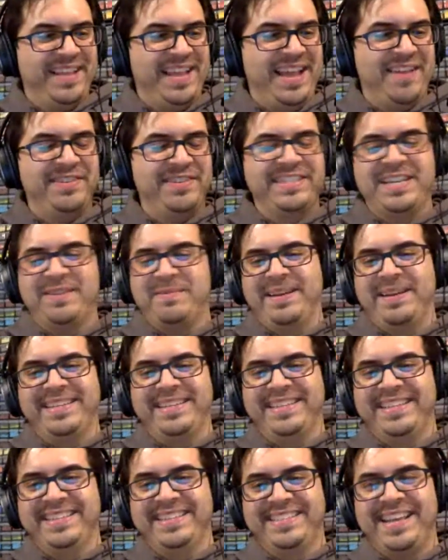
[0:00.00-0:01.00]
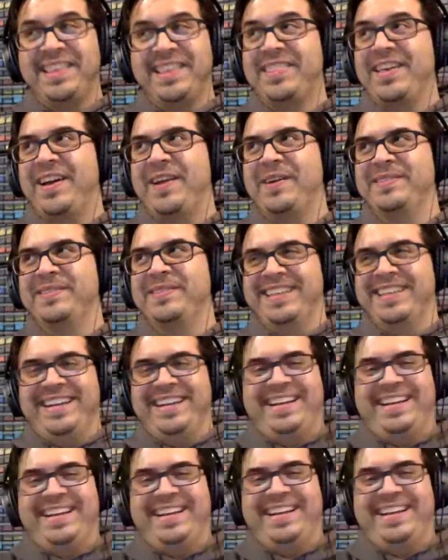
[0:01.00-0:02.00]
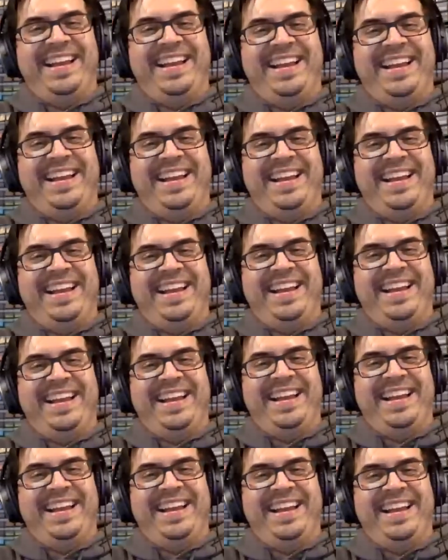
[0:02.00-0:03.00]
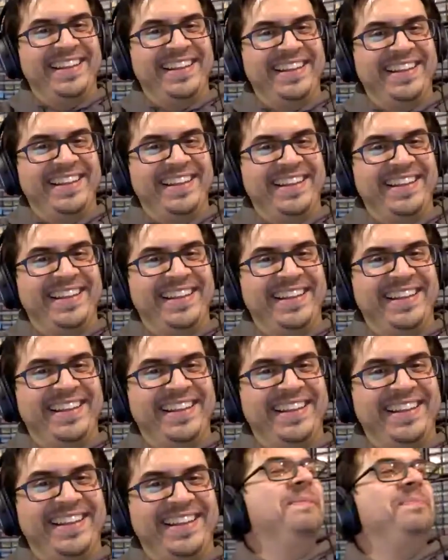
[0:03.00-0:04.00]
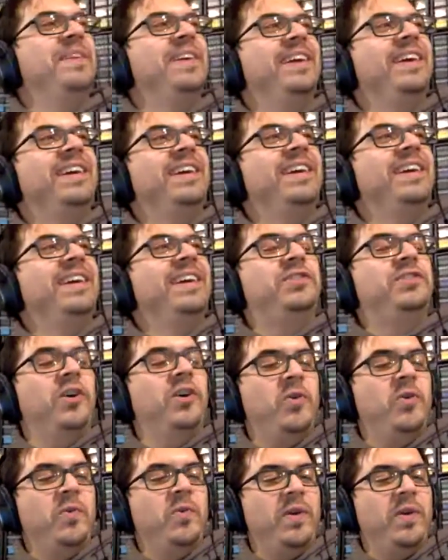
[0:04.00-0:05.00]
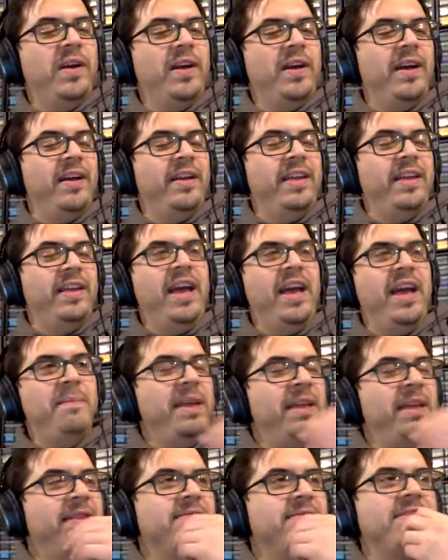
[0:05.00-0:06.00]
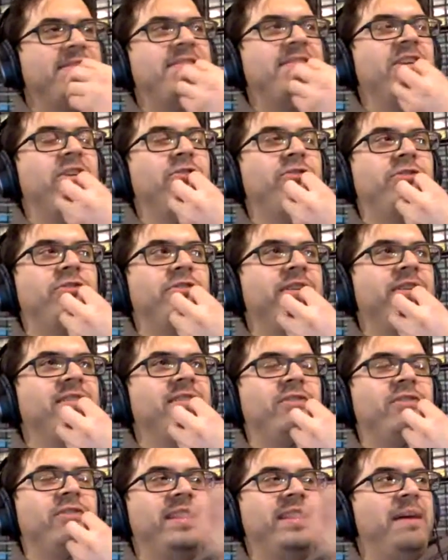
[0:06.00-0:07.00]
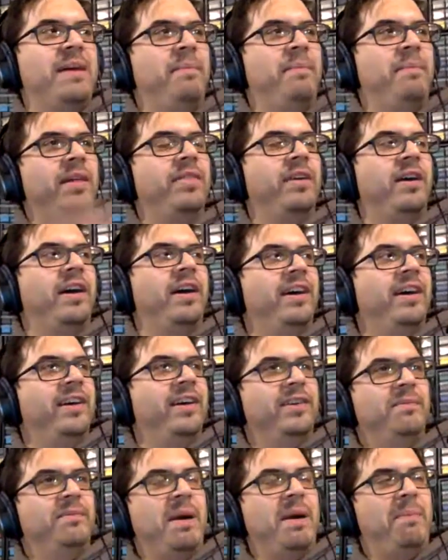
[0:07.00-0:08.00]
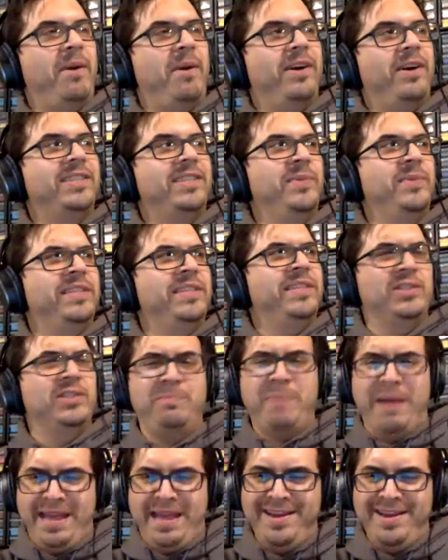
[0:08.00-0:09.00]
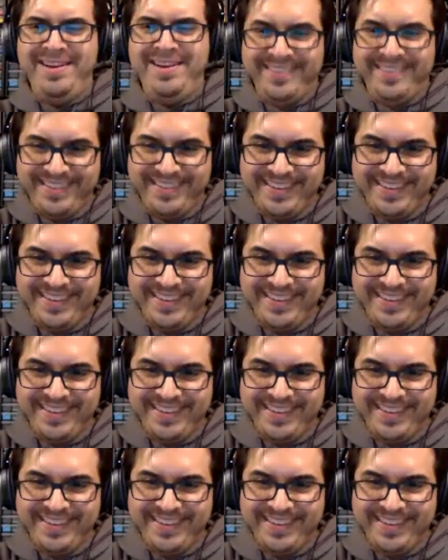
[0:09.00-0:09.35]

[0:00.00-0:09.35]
Every time I did this, I thought I was like, like I'm not going to leave. So yeah, I mean, you know, during that month, my boss, he went to Spain.